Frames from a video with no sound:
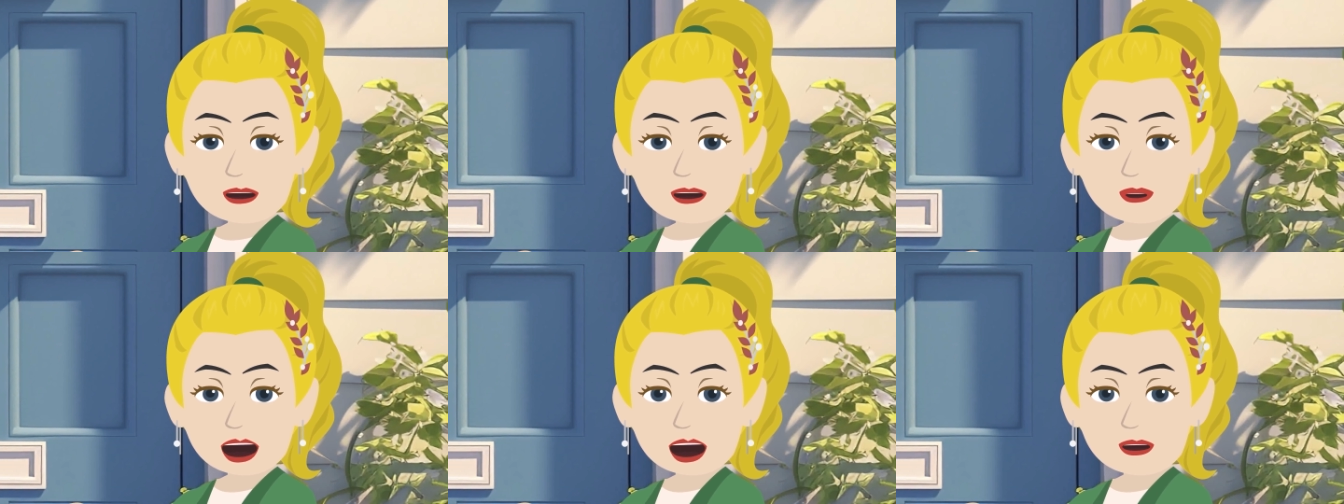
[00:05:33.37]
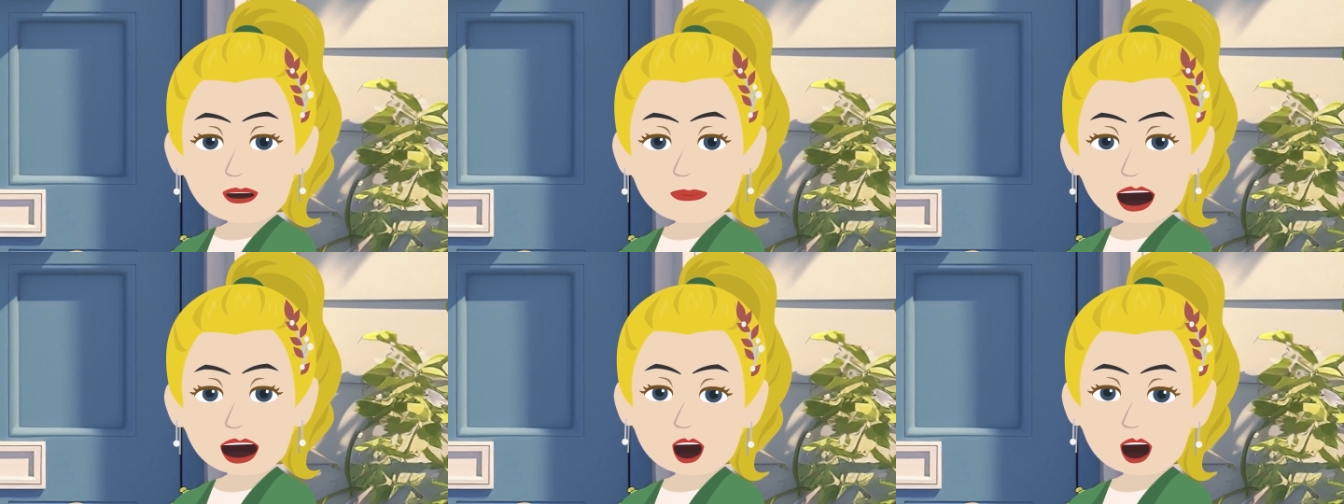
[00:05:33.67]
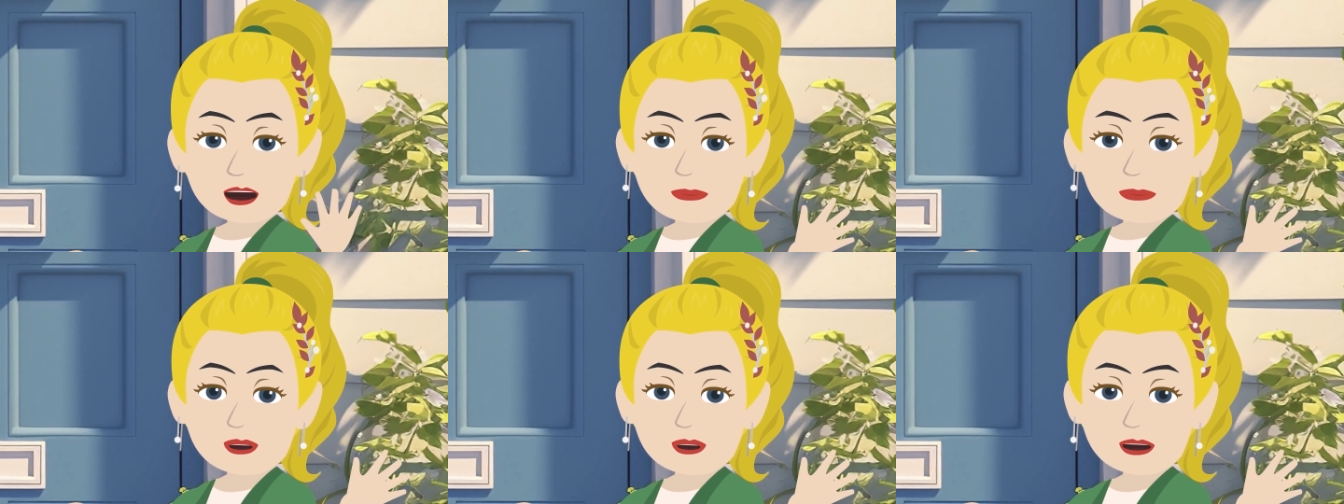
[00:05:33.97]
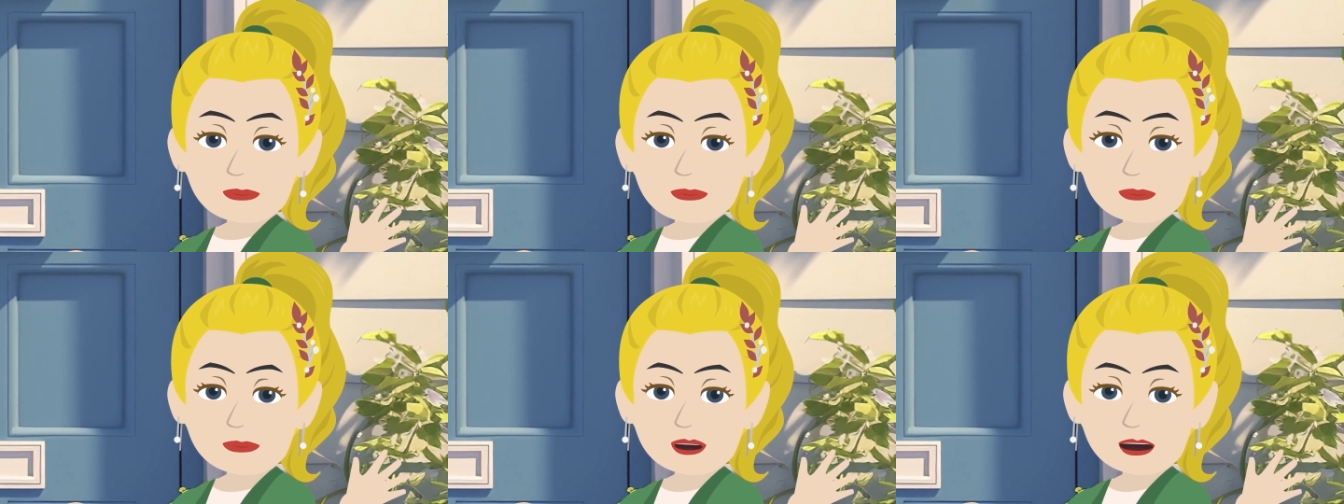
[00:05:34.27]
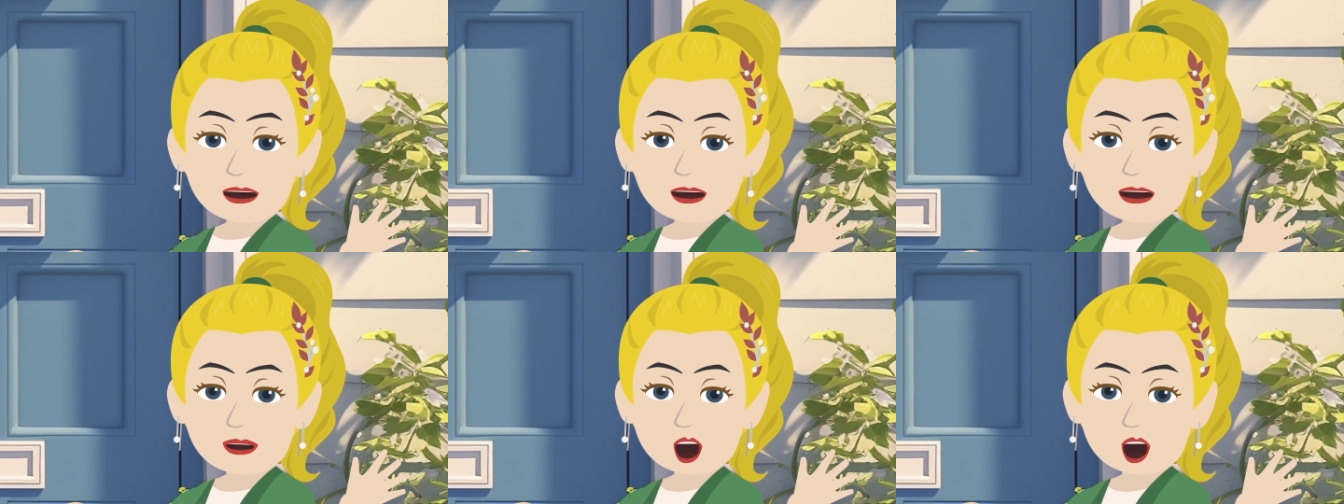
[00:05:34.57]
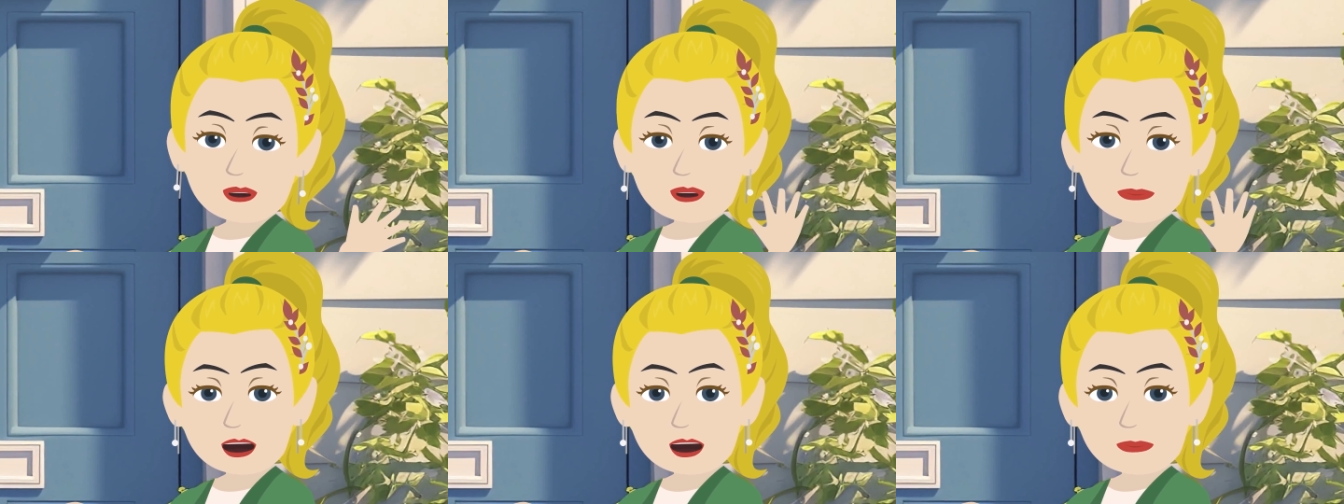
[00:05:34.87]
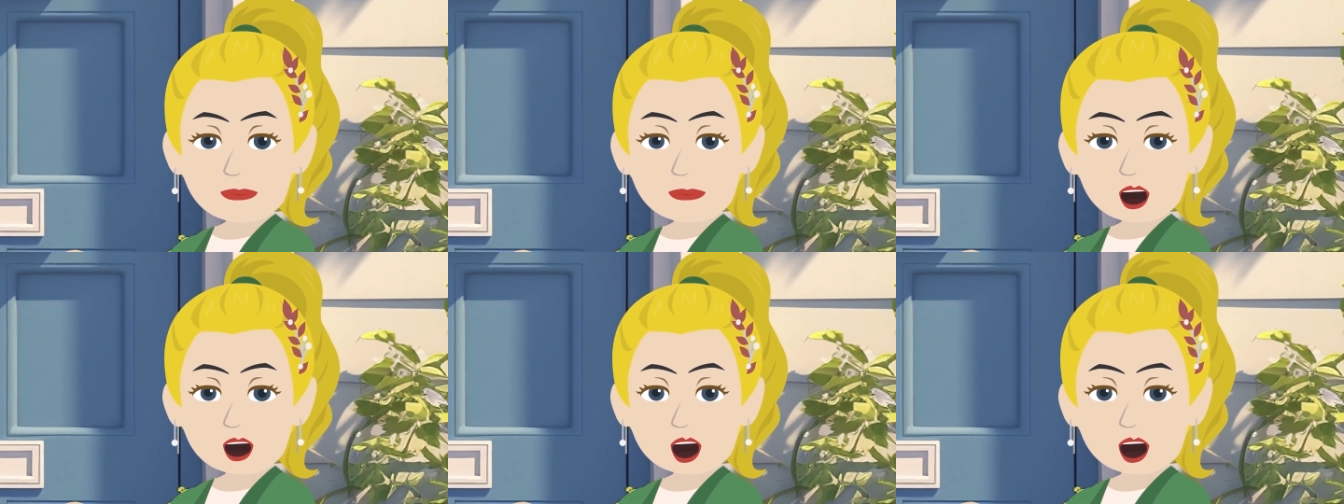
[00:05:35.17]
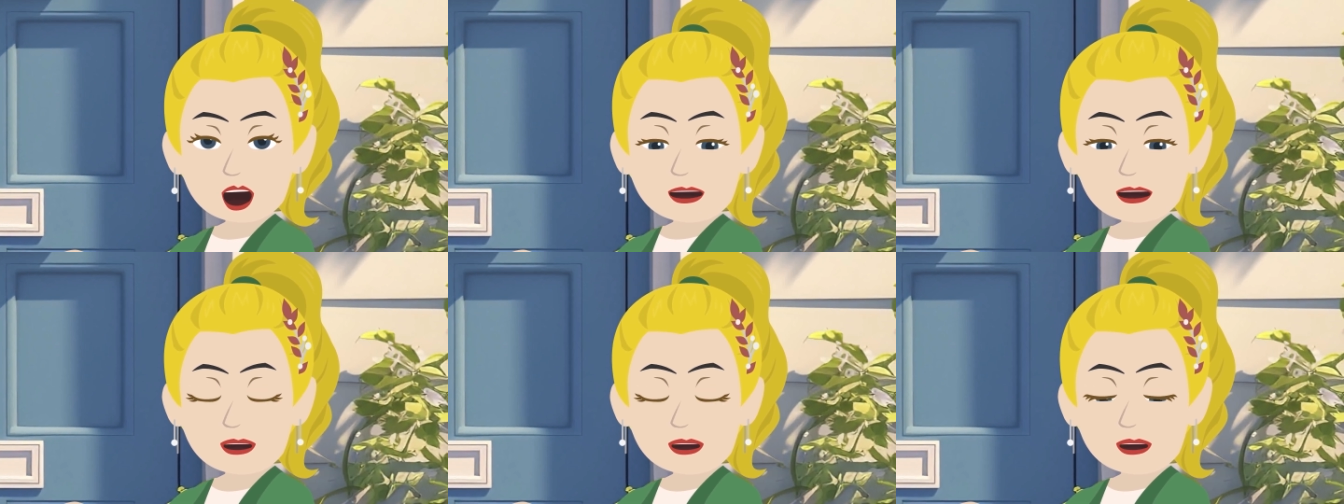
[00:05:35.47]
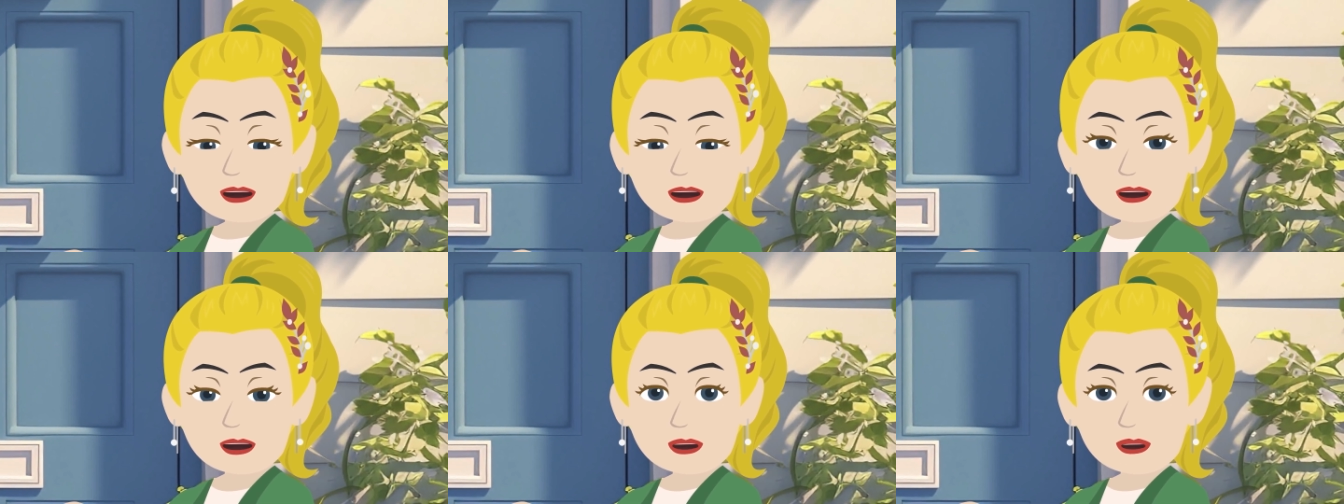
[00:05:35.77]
the thoughts that you ponder